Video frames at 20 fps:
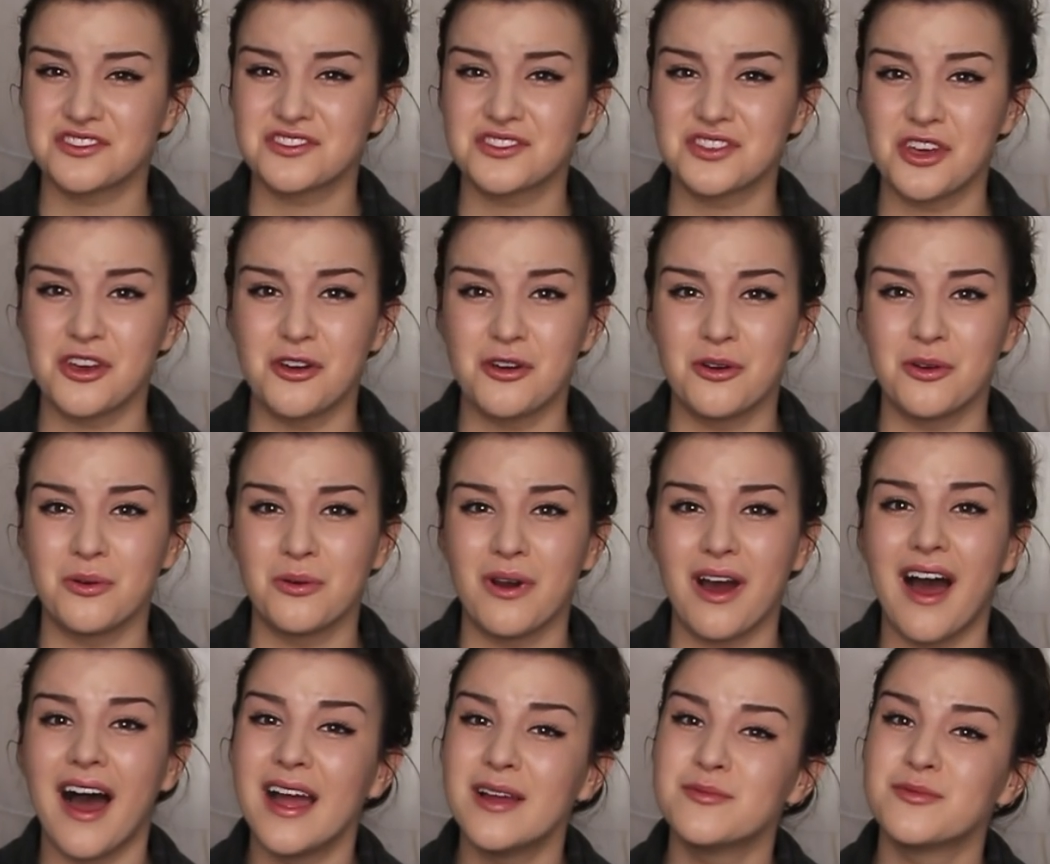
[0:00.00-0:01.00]
So
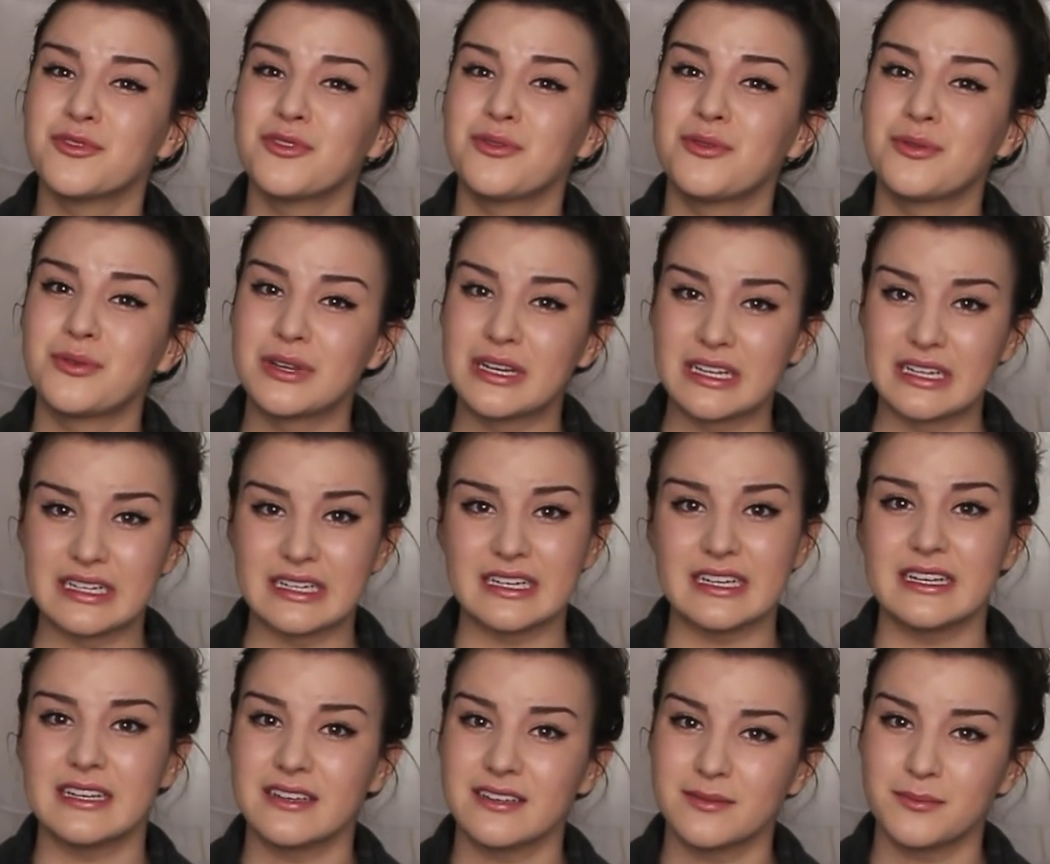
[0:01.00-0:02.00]
I'm
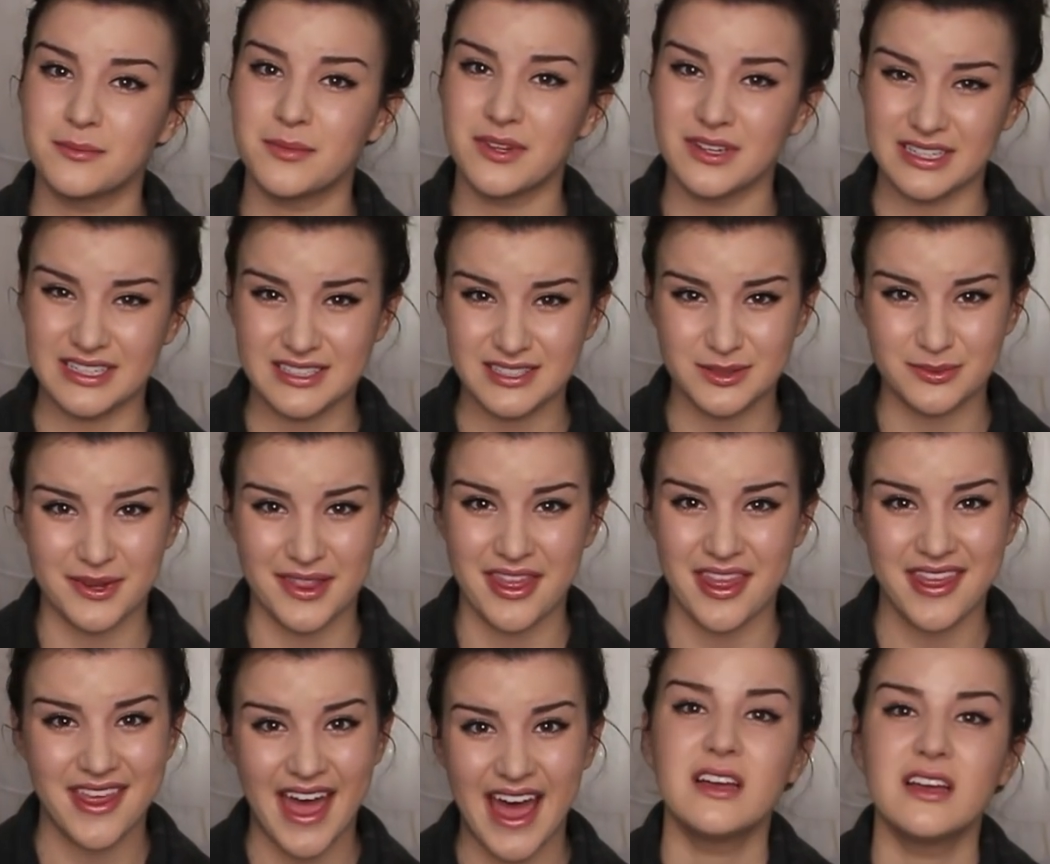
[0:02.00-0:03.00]
really pleased
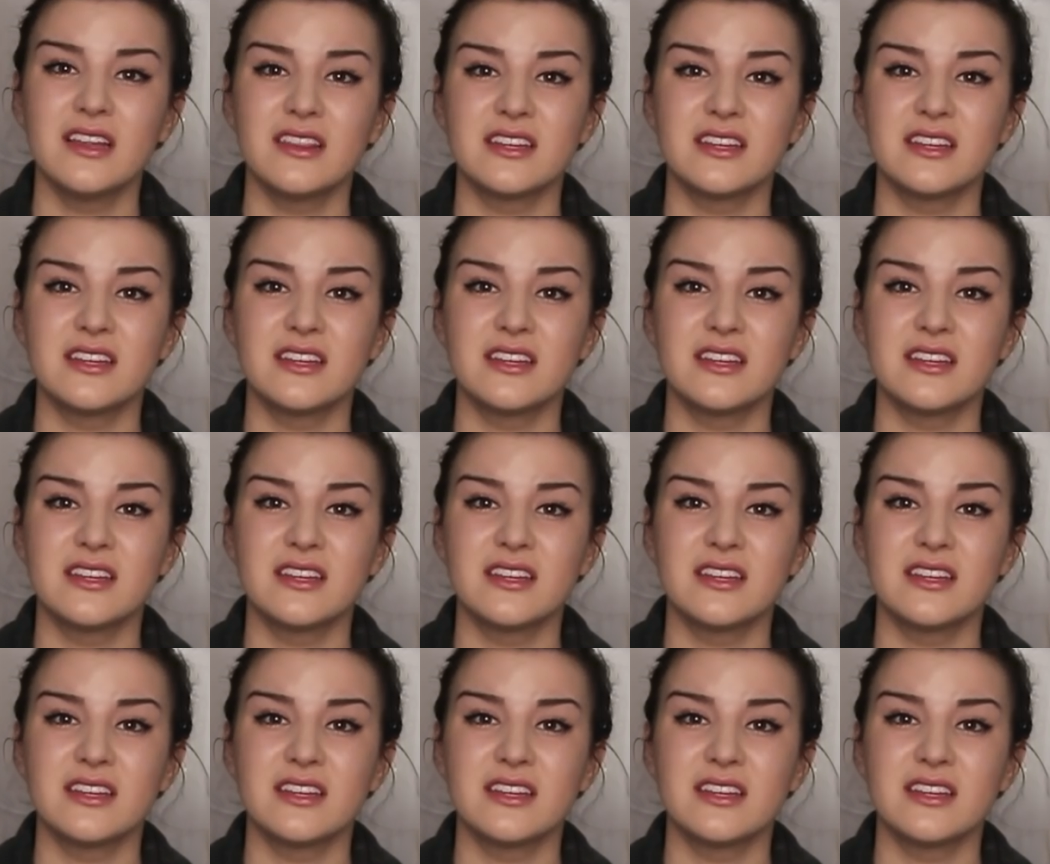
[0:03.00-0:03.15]
with that.